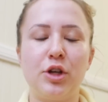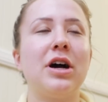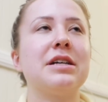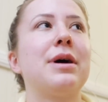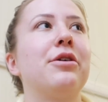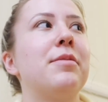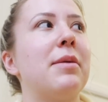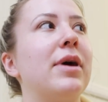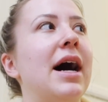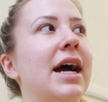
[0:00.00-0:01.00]
You guys might
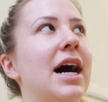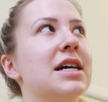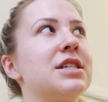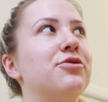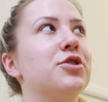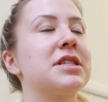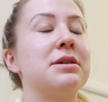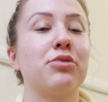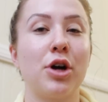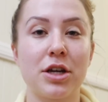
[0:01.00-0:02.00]
remember I asked for
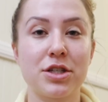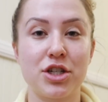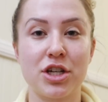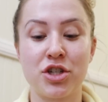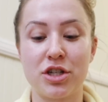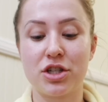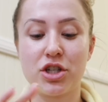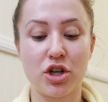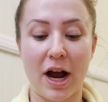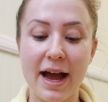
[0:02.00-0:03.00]
some product suggestions
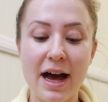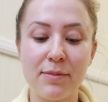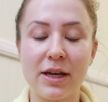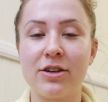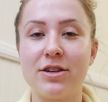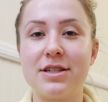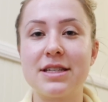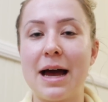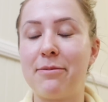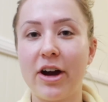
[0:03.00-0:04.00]
to try out because
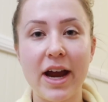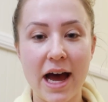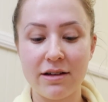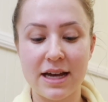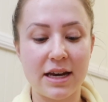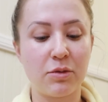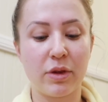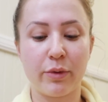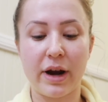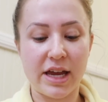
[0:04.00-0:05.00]
I'm very outdated
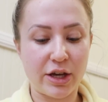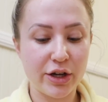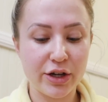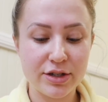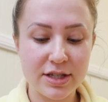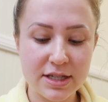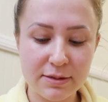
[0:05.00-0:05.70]
with what I use.